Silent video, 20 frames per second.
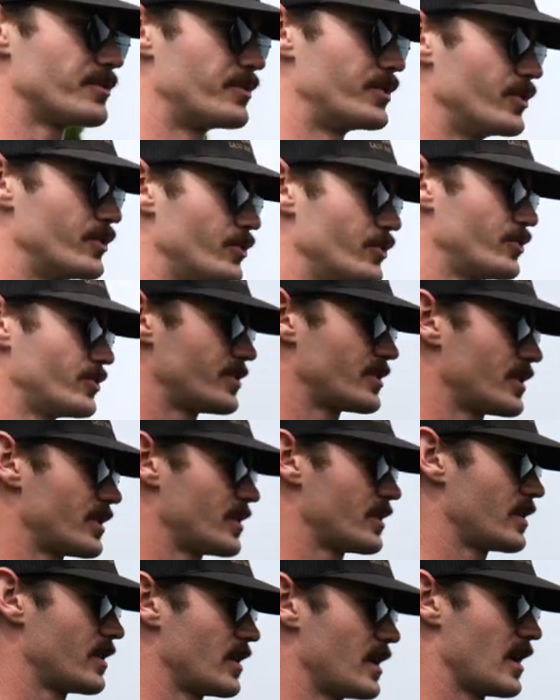of boost.
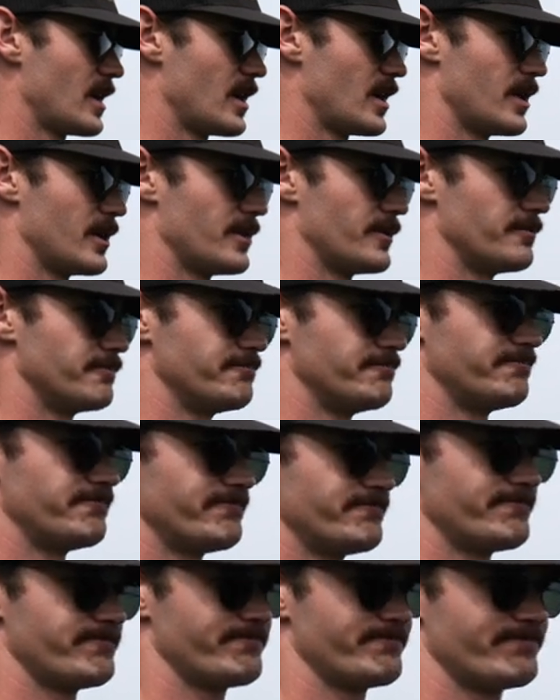Um,
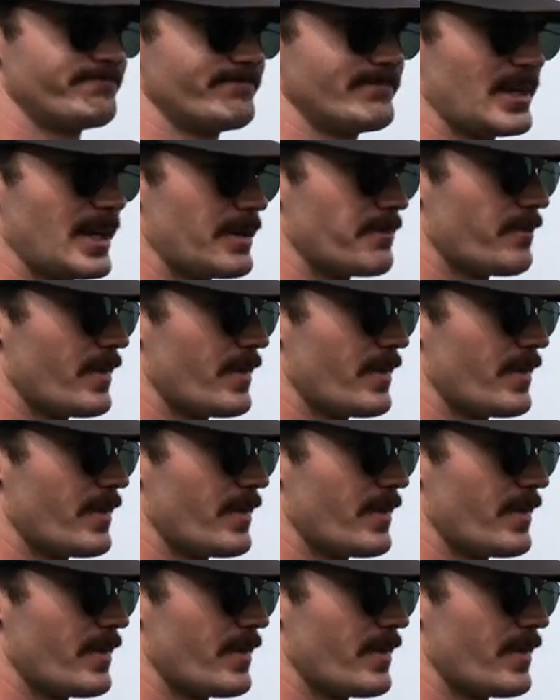at